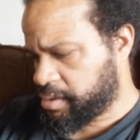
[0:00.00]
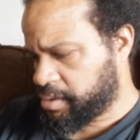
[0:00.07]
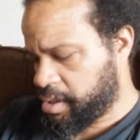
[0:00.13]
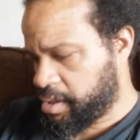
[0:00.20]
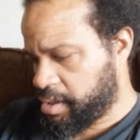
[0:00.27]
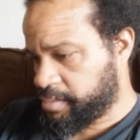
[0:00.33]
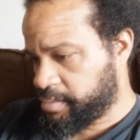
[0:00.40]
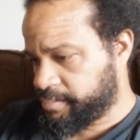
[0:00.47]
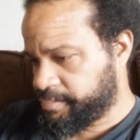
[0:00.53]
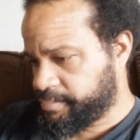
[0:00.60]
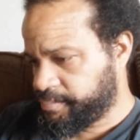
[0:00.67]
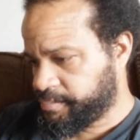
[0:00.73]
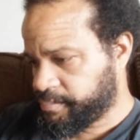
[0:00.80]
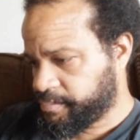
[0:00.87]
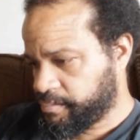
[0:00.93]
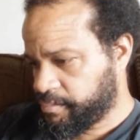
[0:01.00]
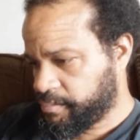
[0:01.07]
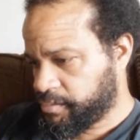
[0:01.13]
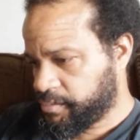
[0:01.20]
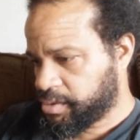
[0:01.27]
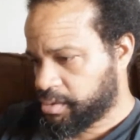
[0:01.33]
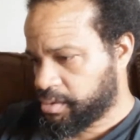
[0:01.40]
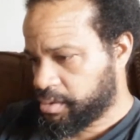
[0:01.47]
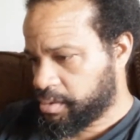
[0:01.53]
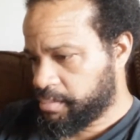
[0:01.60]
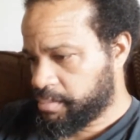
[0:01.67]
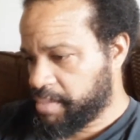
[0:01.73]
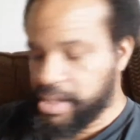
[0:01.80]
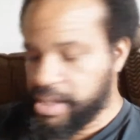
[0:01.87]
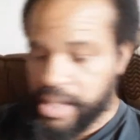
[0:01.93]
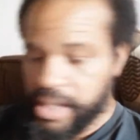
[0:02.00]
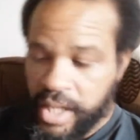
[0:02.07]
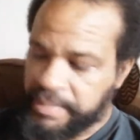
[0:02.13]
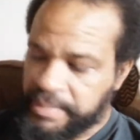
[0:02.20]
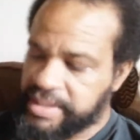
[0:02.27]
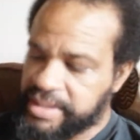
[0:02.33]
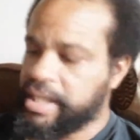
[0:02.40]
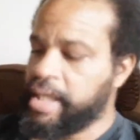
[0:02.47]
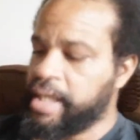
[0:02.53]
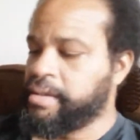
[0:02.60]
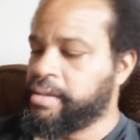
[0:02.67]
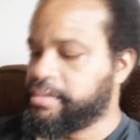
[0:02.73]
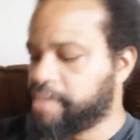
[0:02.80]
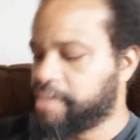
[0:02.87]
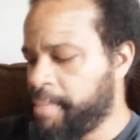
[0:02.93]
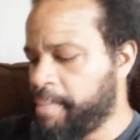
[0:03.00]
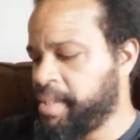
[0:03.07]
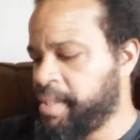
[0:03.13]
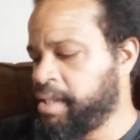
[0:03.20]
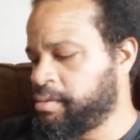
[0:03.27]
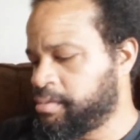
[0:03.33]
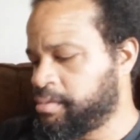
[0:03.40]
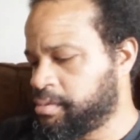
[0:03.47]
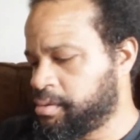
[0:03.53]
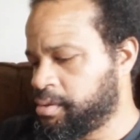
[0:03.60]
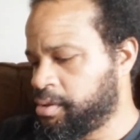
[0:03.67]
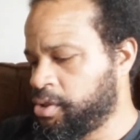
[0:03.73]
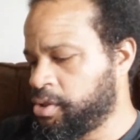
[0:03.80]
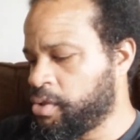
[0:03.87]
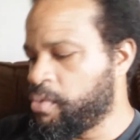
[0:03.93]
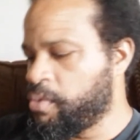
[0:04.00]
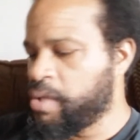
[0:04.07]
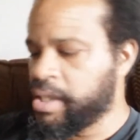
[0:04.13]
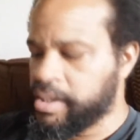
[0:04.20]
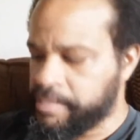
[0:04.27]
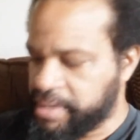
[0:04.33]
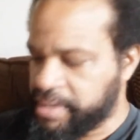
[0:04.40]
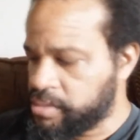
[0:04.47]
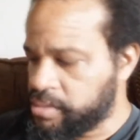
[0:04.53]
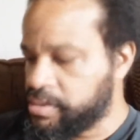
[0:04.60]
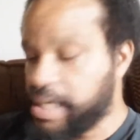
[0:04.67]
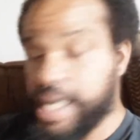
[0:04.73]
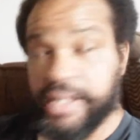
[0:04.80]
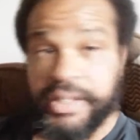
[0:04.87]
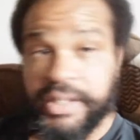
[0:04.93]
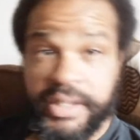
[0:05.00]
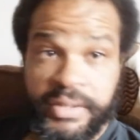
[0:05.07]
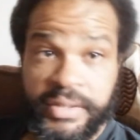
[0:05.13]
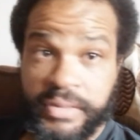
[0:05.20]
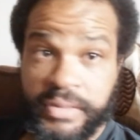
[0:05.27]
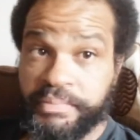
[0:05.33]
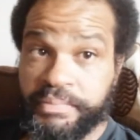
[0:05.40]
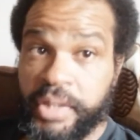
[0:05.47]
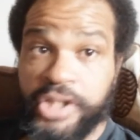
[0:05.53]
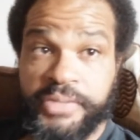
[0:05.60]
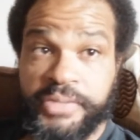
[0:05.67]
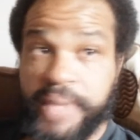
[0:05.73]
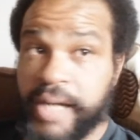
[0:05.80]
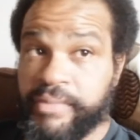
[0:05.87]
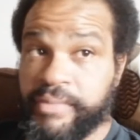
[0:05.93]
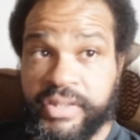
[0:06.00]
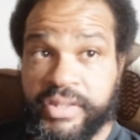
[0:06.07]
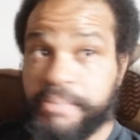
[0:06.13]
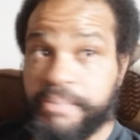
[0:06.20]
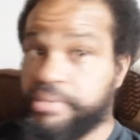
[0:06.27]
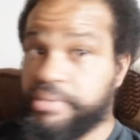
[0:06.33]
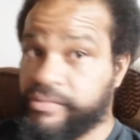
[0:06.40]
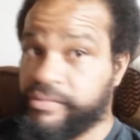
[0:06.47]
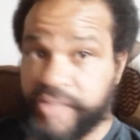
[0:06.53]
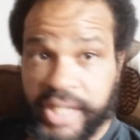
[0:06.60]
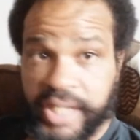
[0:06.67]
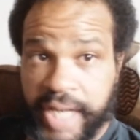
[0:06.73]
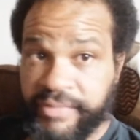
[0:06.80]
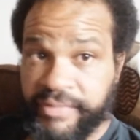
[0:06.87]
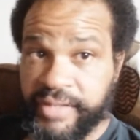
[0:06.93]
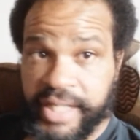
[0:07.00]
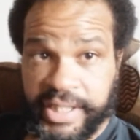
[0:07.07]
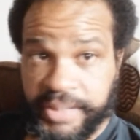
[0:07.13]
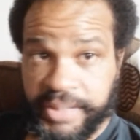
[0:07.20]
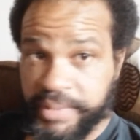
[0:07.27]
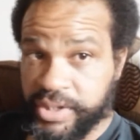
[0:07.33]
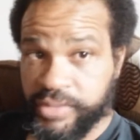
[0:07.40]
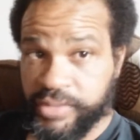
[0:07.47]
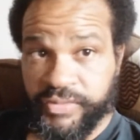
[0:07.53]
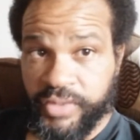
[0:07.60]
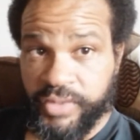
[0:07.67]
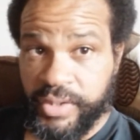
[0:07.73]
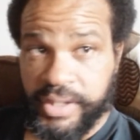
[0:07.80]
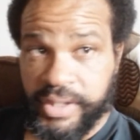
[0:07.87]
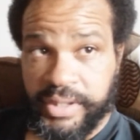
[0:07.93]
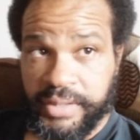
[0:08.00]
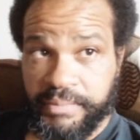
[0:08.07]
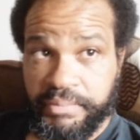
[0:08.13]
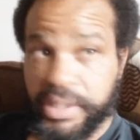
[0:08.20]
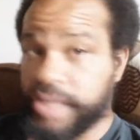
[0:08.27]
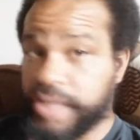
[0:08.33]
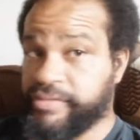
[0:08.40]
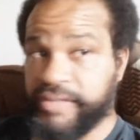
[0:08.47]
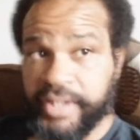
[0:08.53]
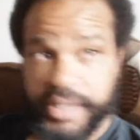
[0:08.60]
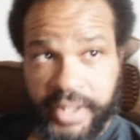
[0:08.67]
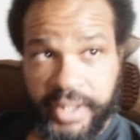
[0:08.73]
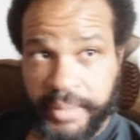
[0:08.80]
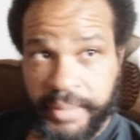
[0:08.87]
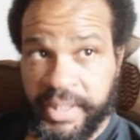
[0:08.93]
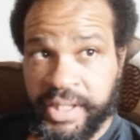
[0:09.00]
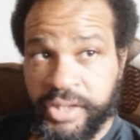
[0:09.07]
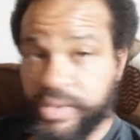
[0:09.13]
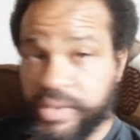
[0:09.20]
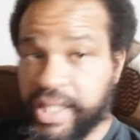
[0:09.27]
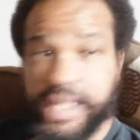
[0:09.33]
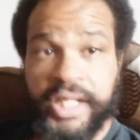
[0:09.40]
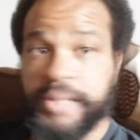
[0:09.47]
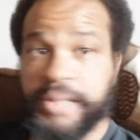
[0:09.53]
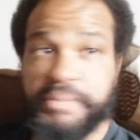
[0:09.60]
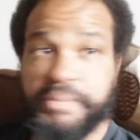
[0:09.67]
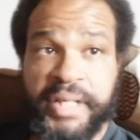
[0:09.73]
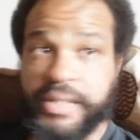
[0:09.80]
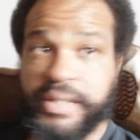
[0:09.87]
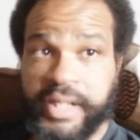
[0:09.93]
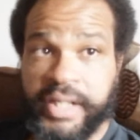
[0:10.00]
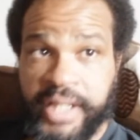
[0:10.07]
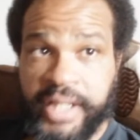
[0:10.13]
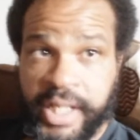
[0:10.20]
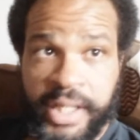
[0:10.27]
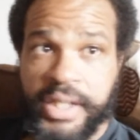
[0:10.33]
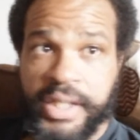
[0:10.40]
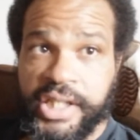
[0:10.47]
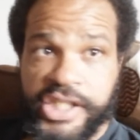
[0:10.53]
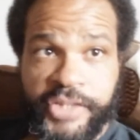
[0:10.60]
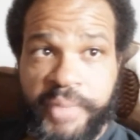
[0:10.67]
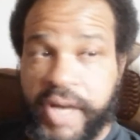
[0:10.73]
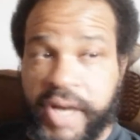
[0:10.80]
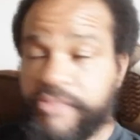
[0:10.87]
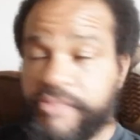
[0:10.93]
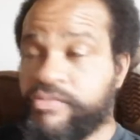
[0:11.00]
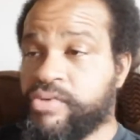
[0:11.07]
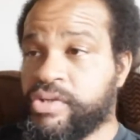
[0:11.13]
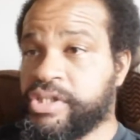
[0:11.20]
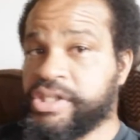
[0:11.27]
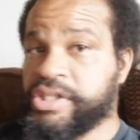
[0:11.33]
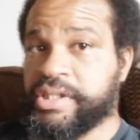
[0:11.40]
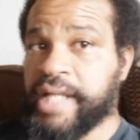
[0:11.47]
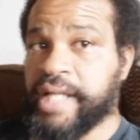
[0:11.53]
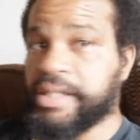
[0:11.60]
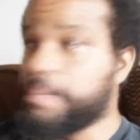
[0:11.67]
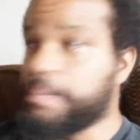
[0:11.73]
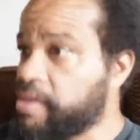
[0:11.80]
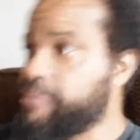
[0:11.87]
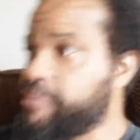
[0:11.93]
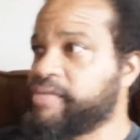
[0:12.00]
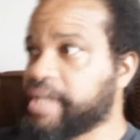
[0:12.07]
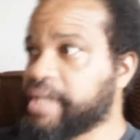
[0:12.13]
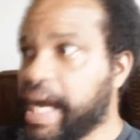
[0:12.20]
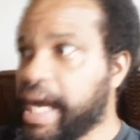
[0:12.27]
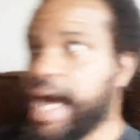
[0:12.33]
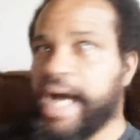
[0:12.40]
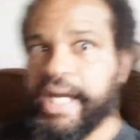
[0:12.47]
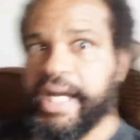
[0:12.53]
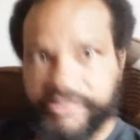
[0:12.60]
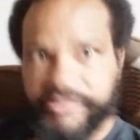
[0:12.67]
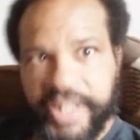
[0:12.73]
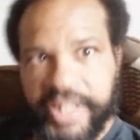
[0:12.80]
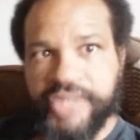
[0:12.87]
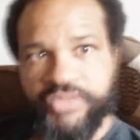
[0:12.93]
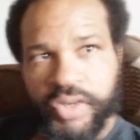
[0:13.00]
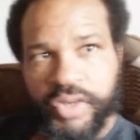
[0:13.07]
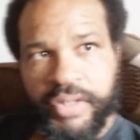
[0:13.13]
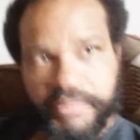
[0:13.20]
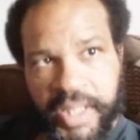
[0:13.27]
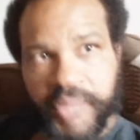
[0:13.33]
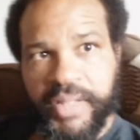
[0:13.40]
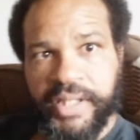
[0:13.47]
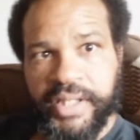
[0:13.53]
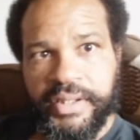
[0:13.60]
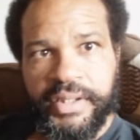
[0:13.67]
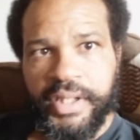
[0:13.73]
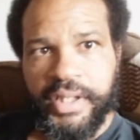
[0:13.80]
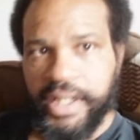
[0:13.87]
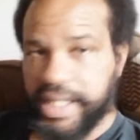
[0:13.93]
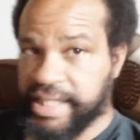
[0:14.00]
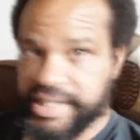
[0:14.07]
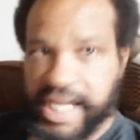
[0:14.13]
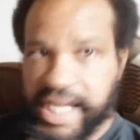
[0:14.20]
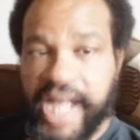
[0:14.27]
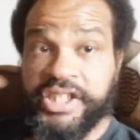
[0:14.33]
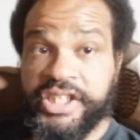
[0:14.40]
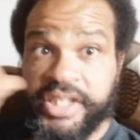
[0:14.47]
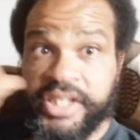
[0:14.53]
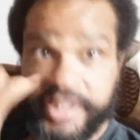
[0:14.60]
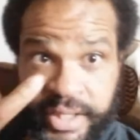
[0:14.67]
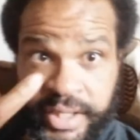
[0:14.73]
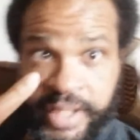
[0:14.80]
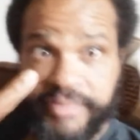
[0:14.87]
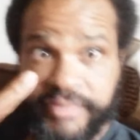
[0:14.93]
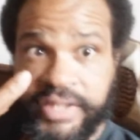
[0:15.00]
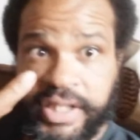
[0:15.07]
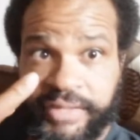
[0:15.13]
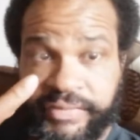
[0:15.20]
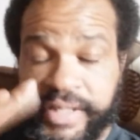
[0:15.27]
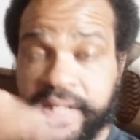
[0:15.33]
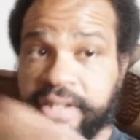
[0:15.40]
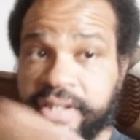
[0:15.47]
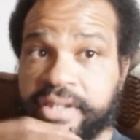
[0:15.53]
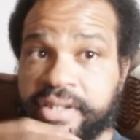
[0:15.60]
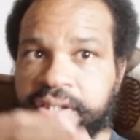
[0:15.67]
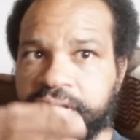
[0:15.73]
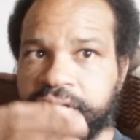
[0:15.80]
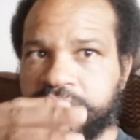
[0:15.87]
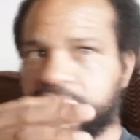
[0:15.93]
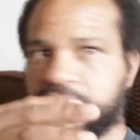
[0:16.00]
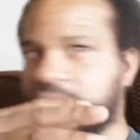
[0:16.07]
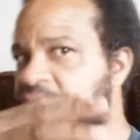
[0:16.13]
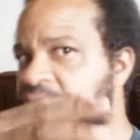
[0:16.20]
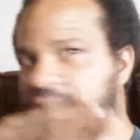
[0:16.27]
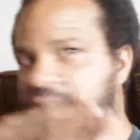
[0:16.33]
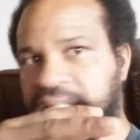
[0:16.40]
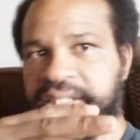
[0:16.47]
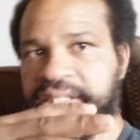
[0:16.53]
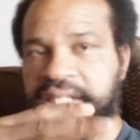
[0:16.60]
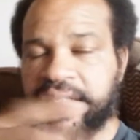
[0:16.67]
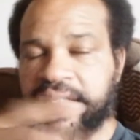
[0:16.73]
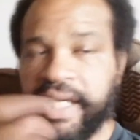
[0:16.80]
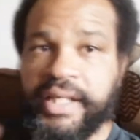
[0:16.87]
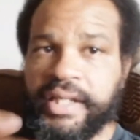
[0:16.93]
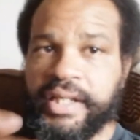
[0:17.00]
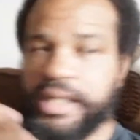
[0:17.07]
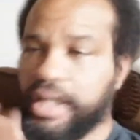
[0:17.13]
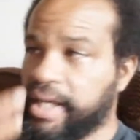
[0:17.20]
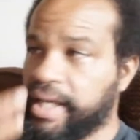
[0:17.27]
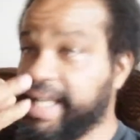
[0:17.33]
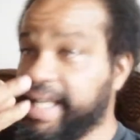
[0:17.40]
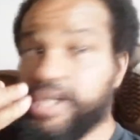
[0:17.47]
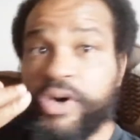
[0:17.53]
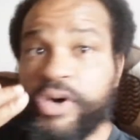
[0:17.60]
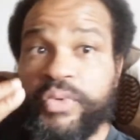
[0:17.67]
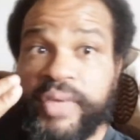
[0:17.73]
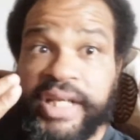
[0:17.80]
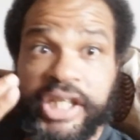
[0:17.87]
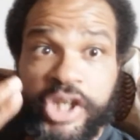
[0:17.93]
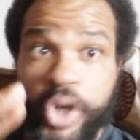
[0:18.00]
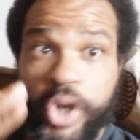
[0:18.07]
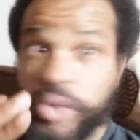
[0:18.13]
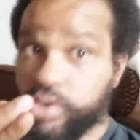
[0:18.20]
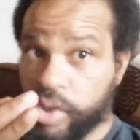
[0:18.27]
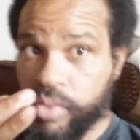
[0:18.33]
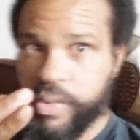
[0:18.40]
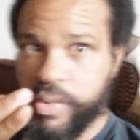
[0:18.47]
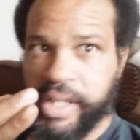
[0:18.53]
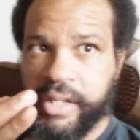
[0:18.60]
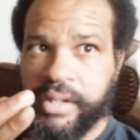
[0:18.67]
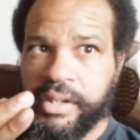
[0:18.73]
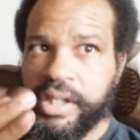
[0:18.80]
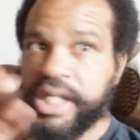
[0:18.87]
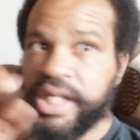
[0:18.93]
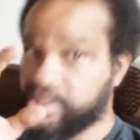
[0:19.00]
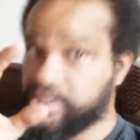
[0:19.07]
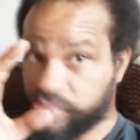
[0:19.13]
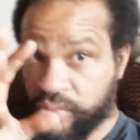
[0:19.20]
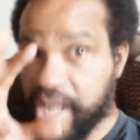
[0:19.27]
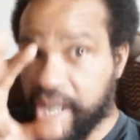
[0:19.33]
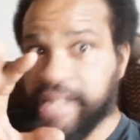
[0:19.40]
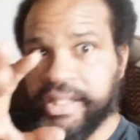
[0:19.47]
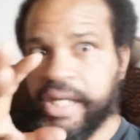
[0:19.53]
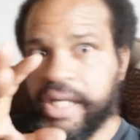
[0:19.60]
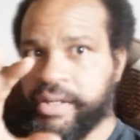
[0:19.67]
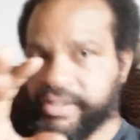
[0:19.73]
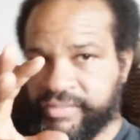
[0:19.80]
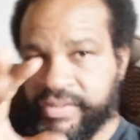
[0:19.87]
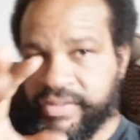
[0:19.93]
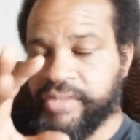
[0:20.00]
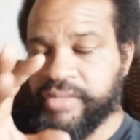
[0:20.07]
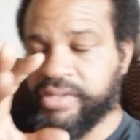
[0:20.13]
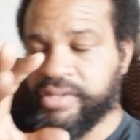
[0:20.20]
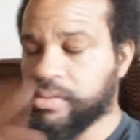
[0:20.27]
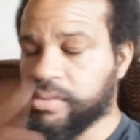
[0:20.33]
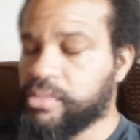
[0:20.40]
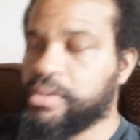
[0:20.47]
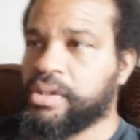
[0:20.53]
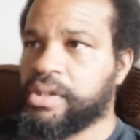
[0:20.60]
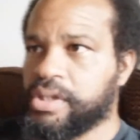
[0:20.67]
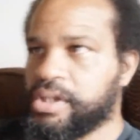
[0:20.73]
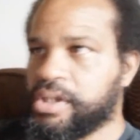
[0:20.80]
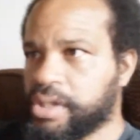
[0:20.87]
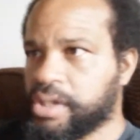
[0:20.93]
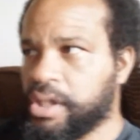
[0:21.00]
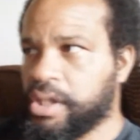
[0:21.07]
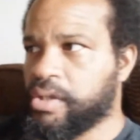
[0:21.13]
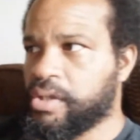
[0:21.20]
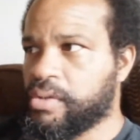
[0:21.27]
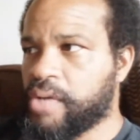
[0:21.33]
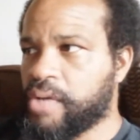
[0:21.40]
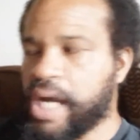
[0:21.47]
Um, but, you know, I'm just saying. I mean, you don't want it to be too taxing. Paul Spadafora is a perfect guy for exhibition with Floyd. Perfect. I mean, you can't get better than that. Spadafora is like the perfect guy to face Floyd Mayweather. He's got just enough defense, so he's not easy to hit. He don't really go nowhere. He's right there in front of you, you know.